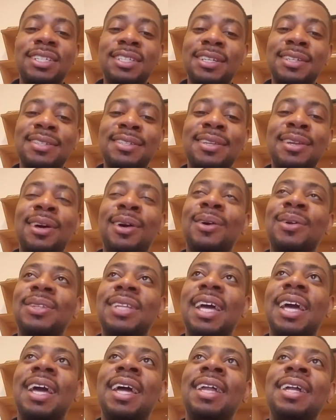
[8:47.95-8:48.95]
Just know
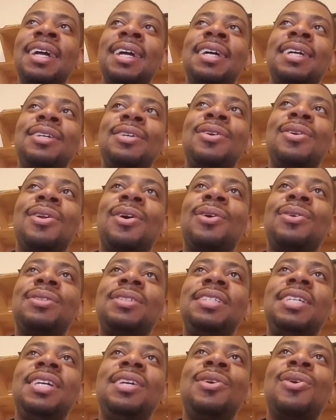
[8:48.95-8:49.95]
that, you know,
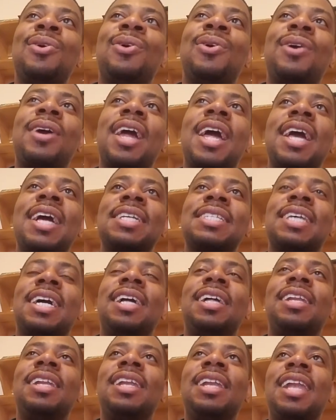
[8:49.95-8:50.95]
Dior has a
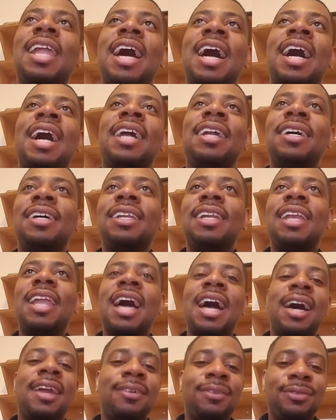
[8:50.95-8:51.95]
lot
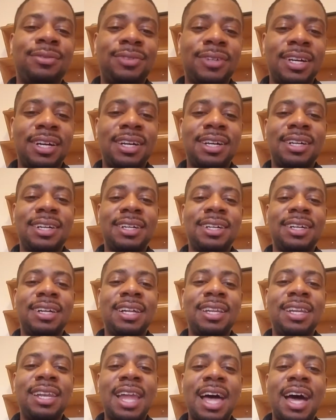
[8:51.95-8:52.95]

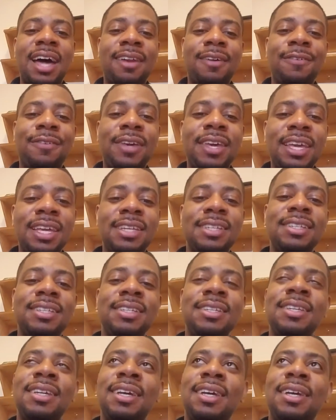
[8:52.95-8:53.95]
of
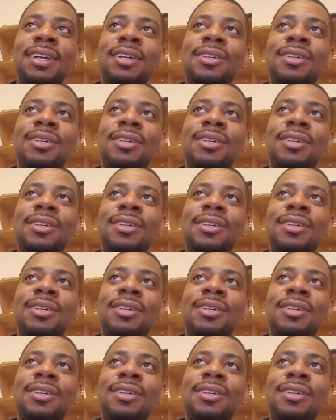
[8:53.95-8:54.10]
hidden,